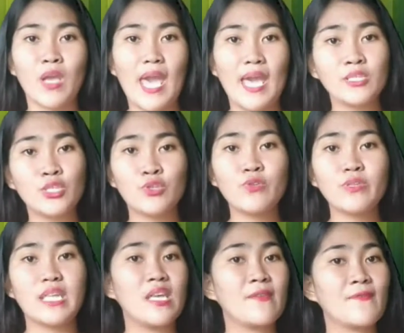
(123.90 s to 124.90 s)
and
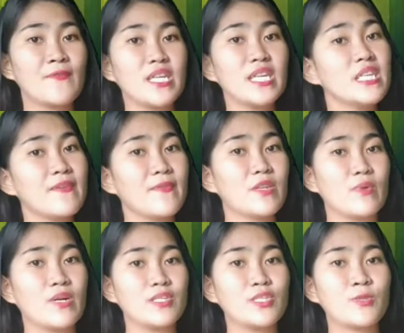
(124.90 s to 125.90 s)
shooting for
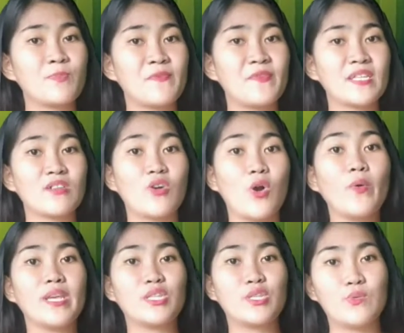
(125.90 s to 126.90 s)
individuals to prevent
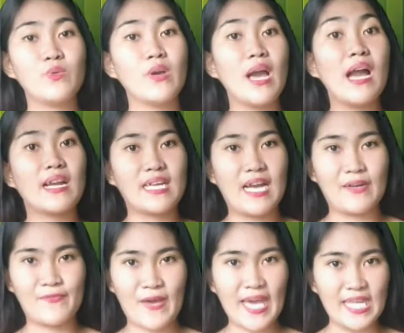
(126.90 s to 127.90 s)
going to
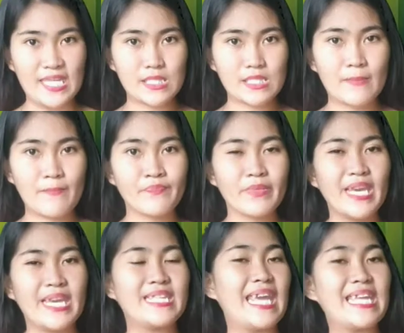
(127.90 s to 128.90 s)
catfights.
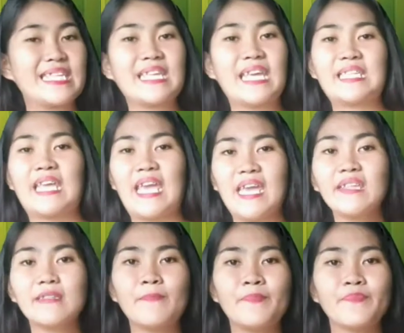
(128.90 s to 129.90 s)
In 1888,